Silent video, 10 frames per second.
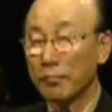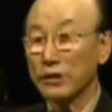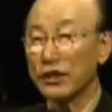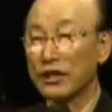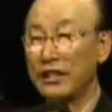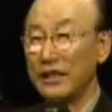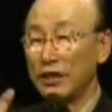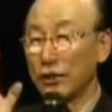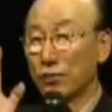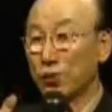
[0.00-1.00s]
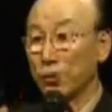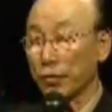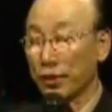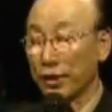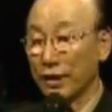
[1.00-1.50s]
But see the
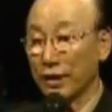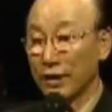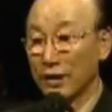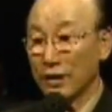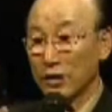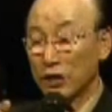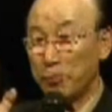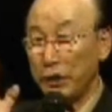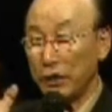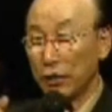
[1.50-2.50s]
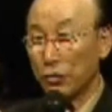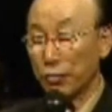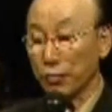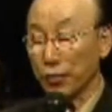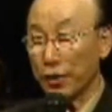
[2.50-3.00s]
truth. Speak the
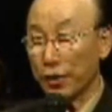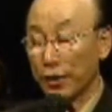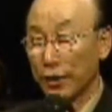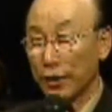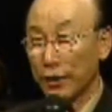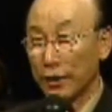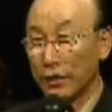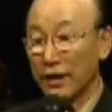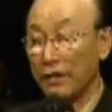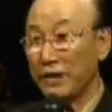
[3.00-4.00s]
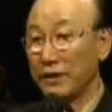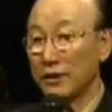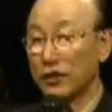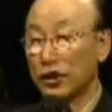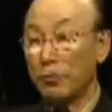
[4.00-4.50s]
truth. The heaven and
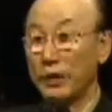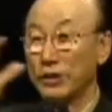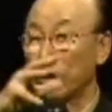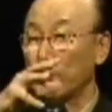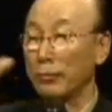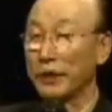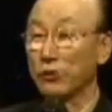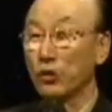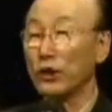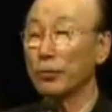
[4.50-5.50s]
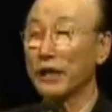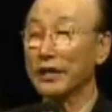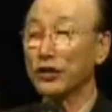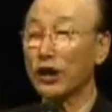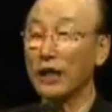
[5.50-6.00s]
earth shall pass away, but the word of
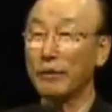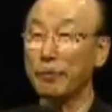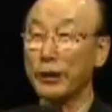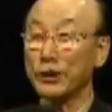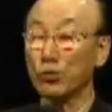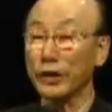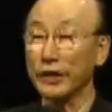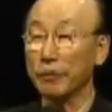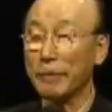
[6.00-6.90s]
God shall never pass away. And the